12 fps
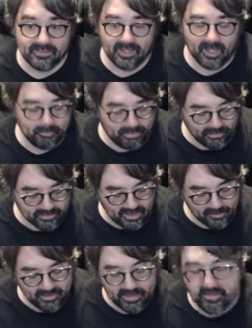a book
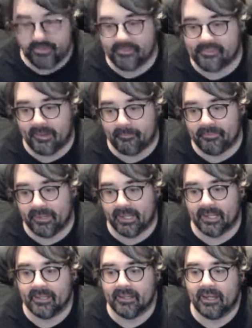I'm going to do
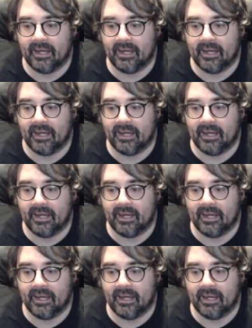something,